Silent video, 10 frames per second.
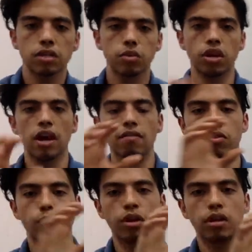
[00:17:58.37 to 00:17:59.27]
when you have
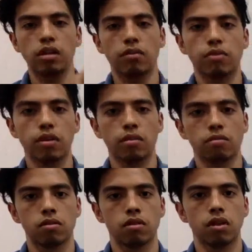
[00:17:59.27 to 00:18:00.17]
three different
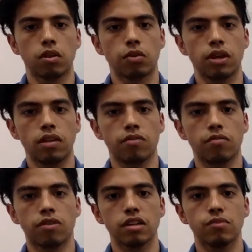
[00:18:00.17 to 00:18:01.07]

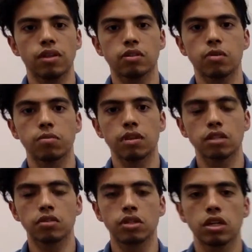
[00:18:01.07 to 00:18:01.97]
phosphate groups
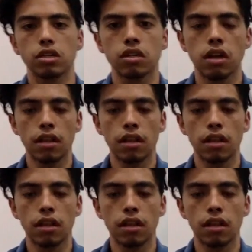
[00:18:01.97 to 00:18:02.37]
next to each other,